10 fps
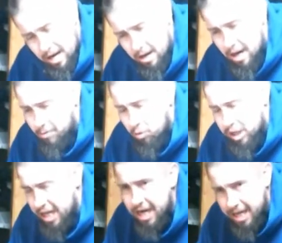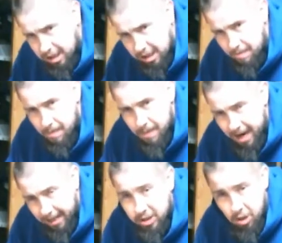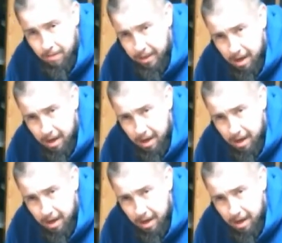with any sleeping bag, it's going to become a